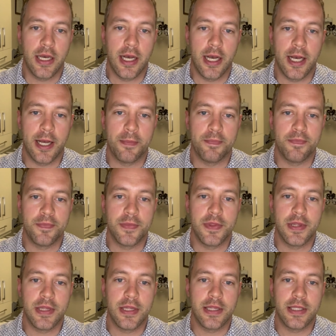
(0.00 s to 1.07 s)

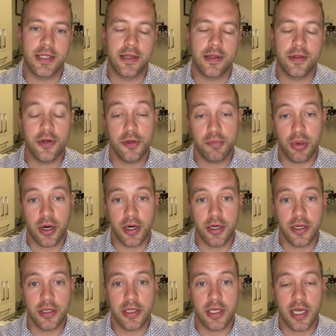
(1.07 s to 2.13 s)
The third
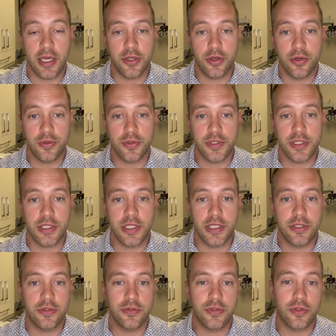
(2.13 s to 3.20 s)
part kind of goes
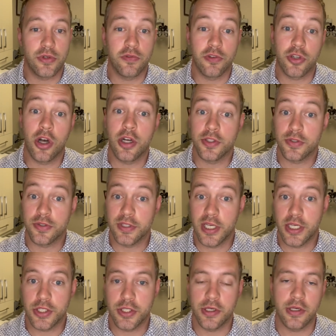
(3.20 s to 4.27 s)
into sort of a
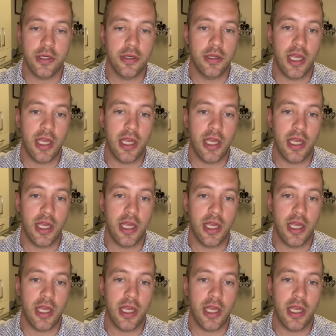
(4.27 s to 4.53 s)
consultation,